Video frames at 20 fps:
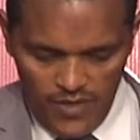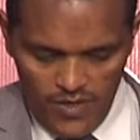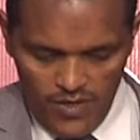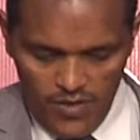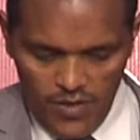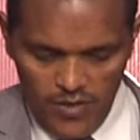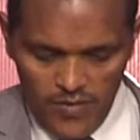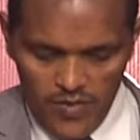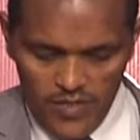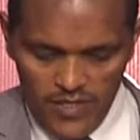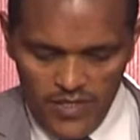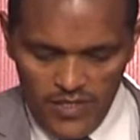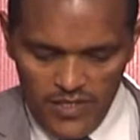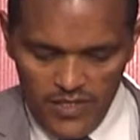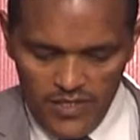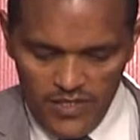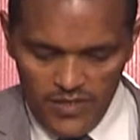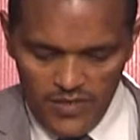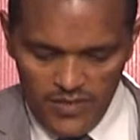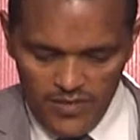
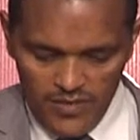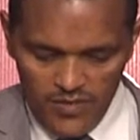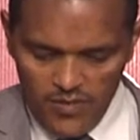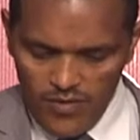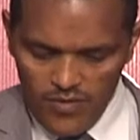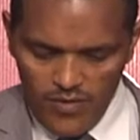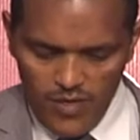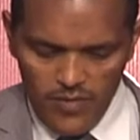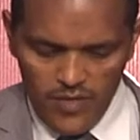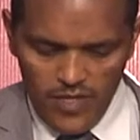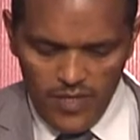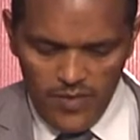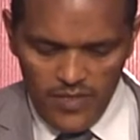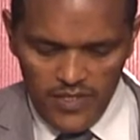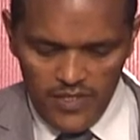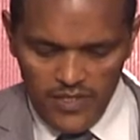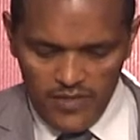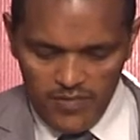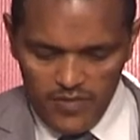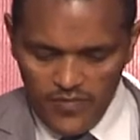communicable
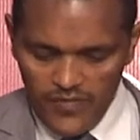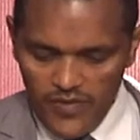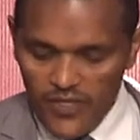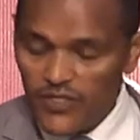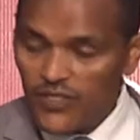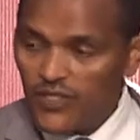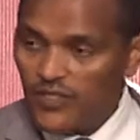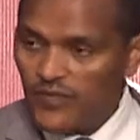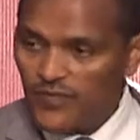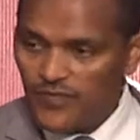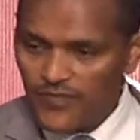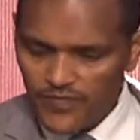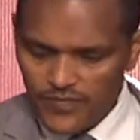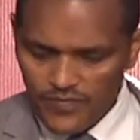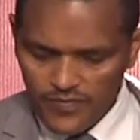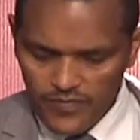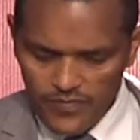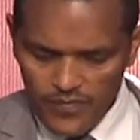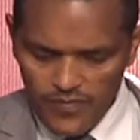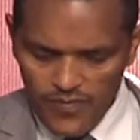disease prevention,
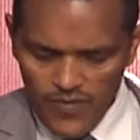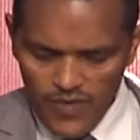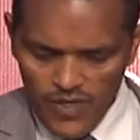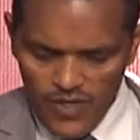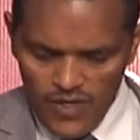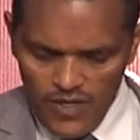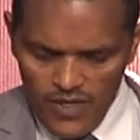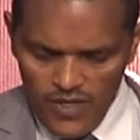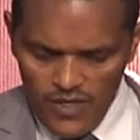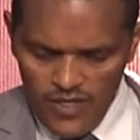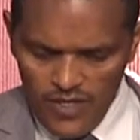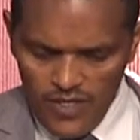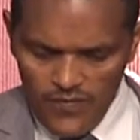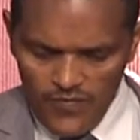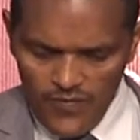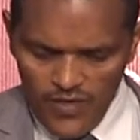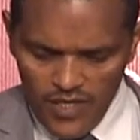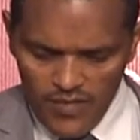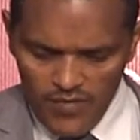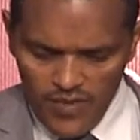and the
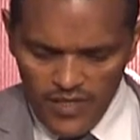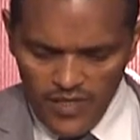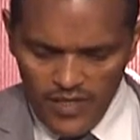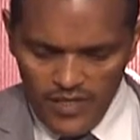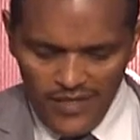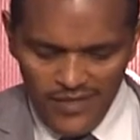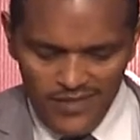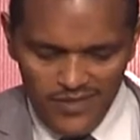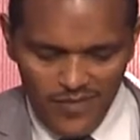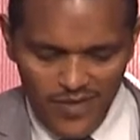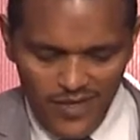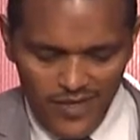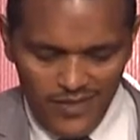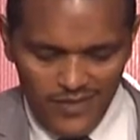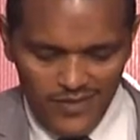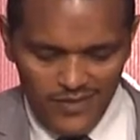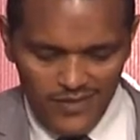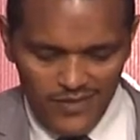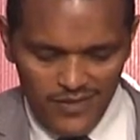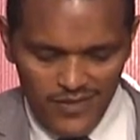environmental health
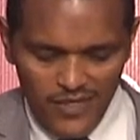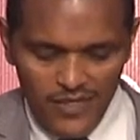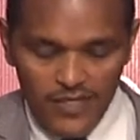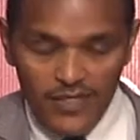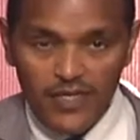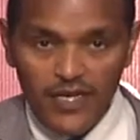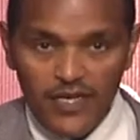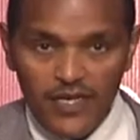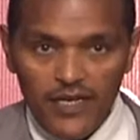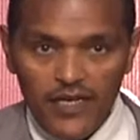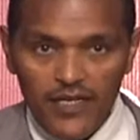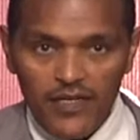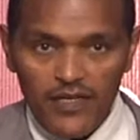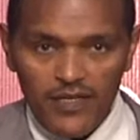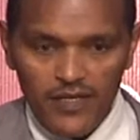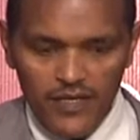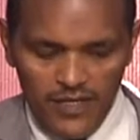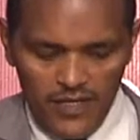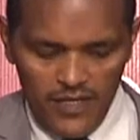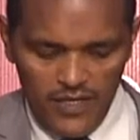package
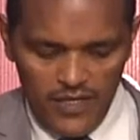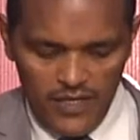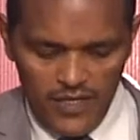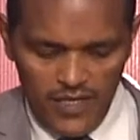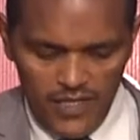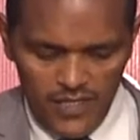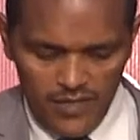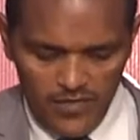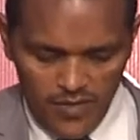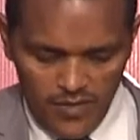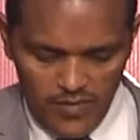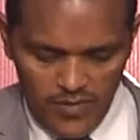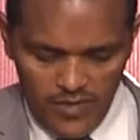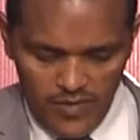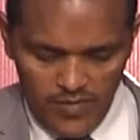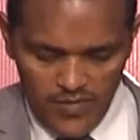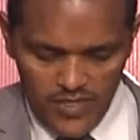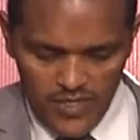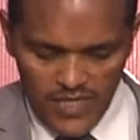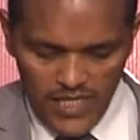targeting health
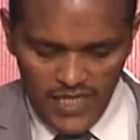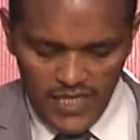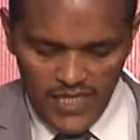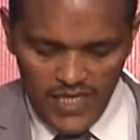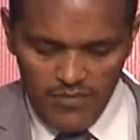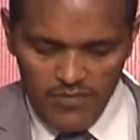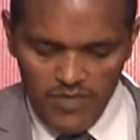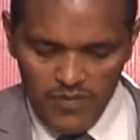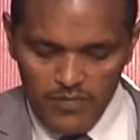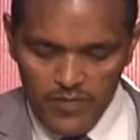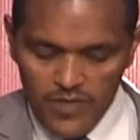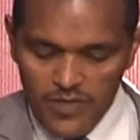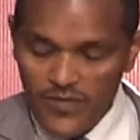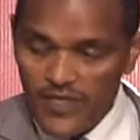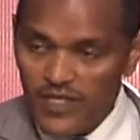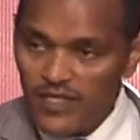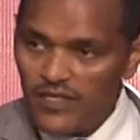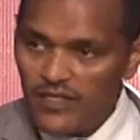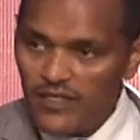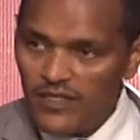problems that can be
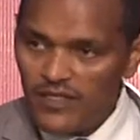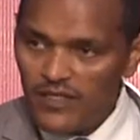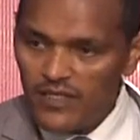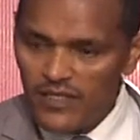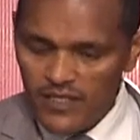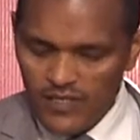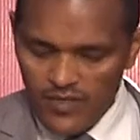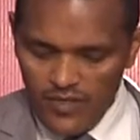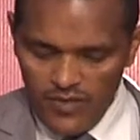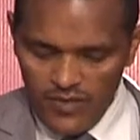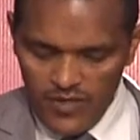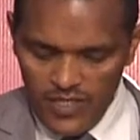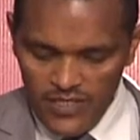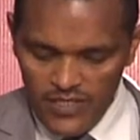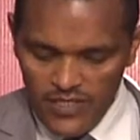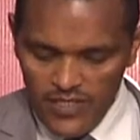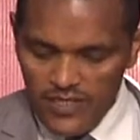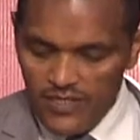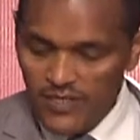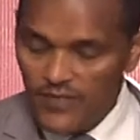prevented and or
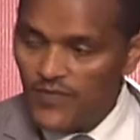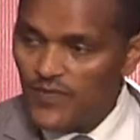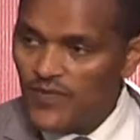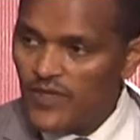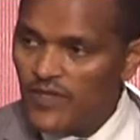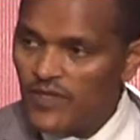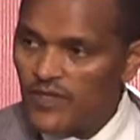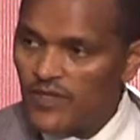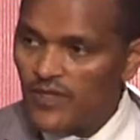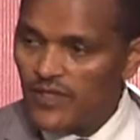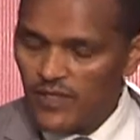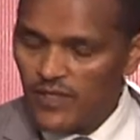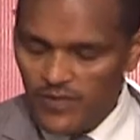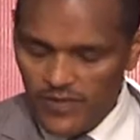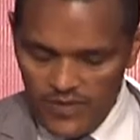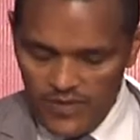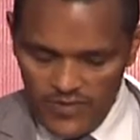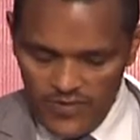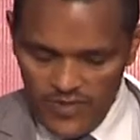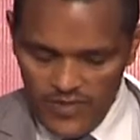easily
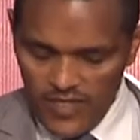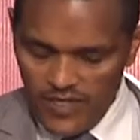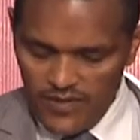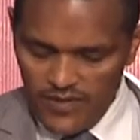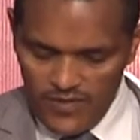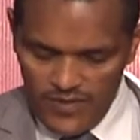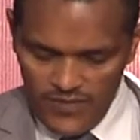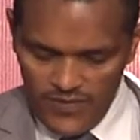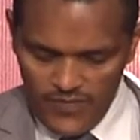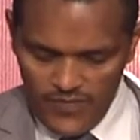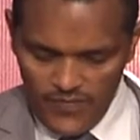treated.